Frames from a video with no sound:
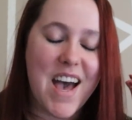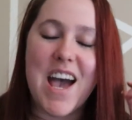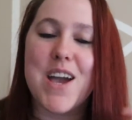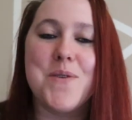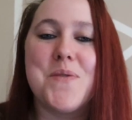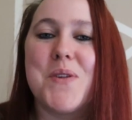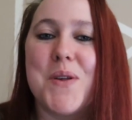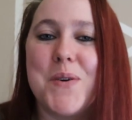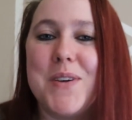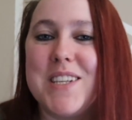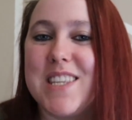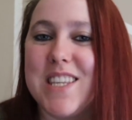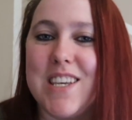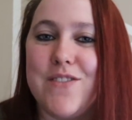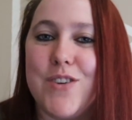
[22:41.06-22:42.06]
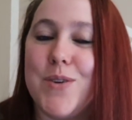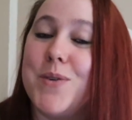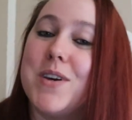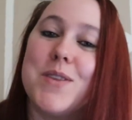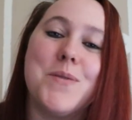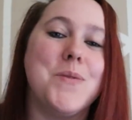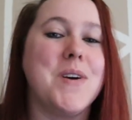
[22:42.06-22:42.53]
I will always leave you
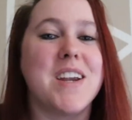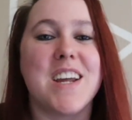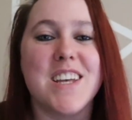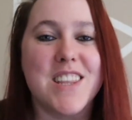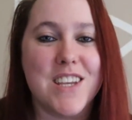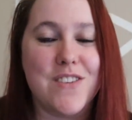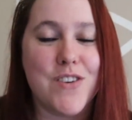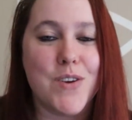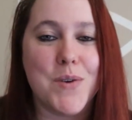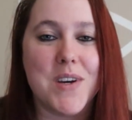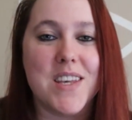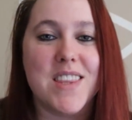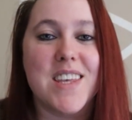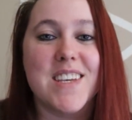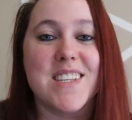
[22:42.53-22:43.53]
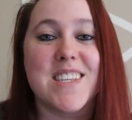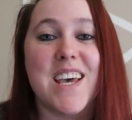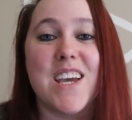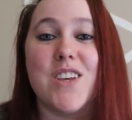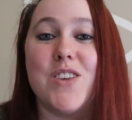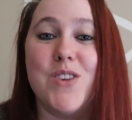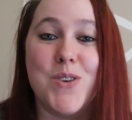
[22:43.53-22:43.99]
with what I leave you with is
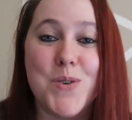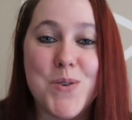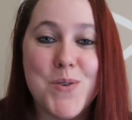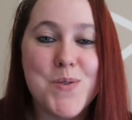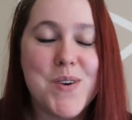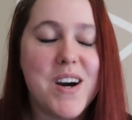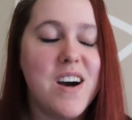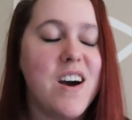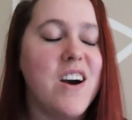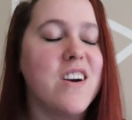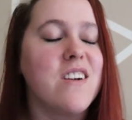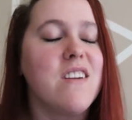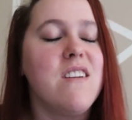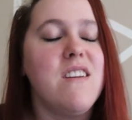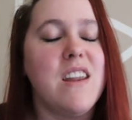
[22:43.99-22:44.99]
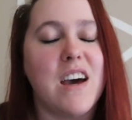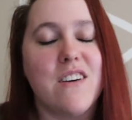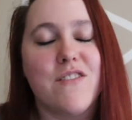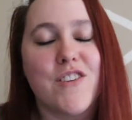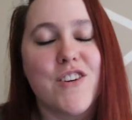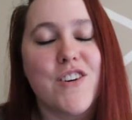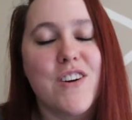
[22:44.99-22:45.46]
that you are
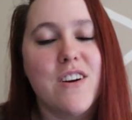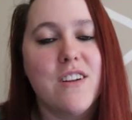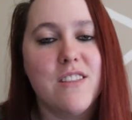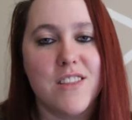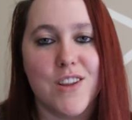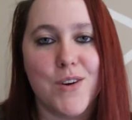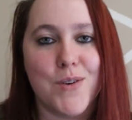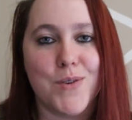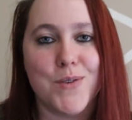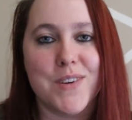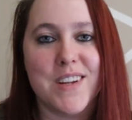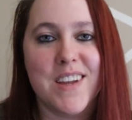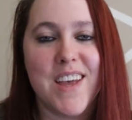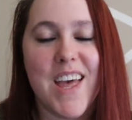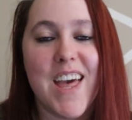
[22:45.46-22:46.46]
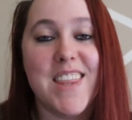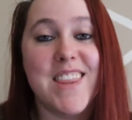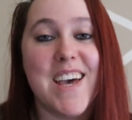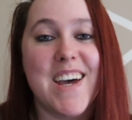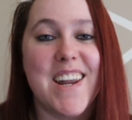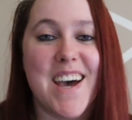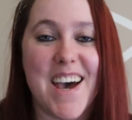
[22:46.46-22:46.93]
never alone
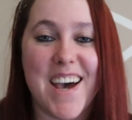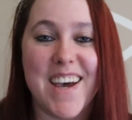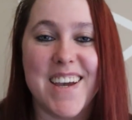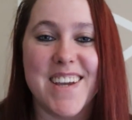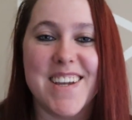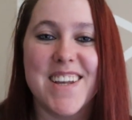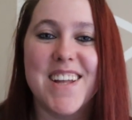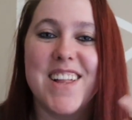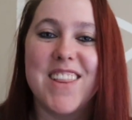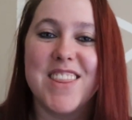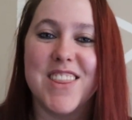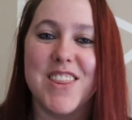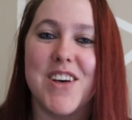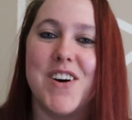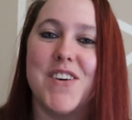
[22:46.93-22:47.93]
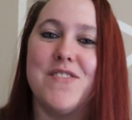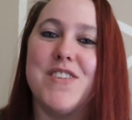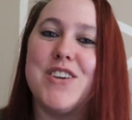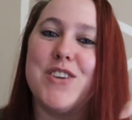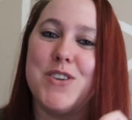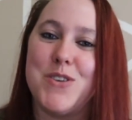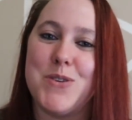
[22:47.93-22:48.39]
and that I
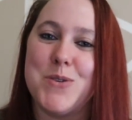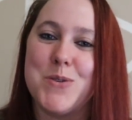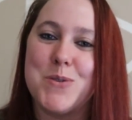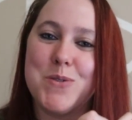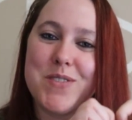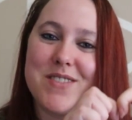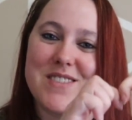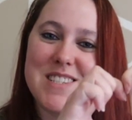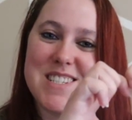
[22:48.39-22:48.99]
love you.